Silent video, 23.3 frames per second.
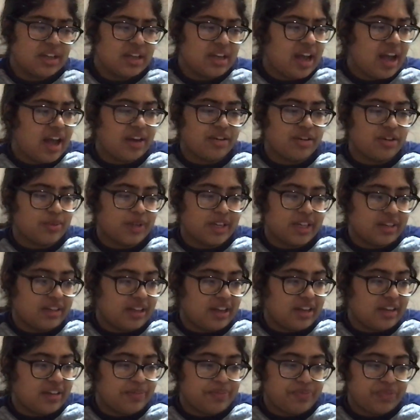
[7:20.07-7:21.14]
I don't know, man.
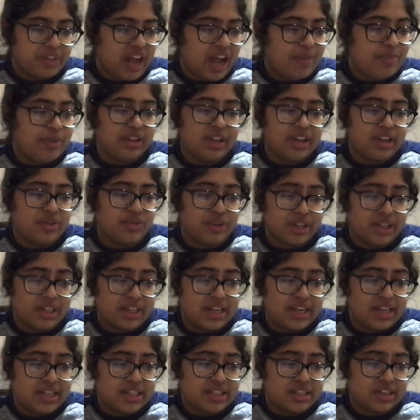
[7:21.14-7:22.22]
Like, I've been, like, really
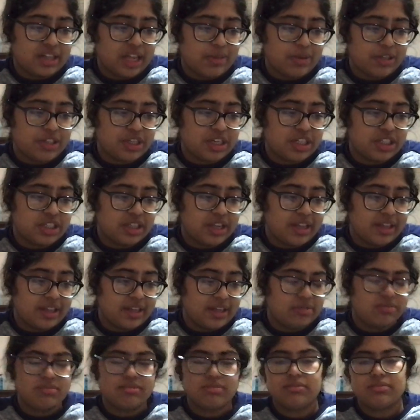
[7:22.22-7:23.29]
getting into climate change
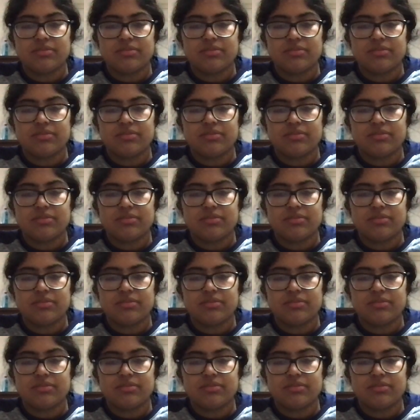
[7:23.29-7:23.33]
lately.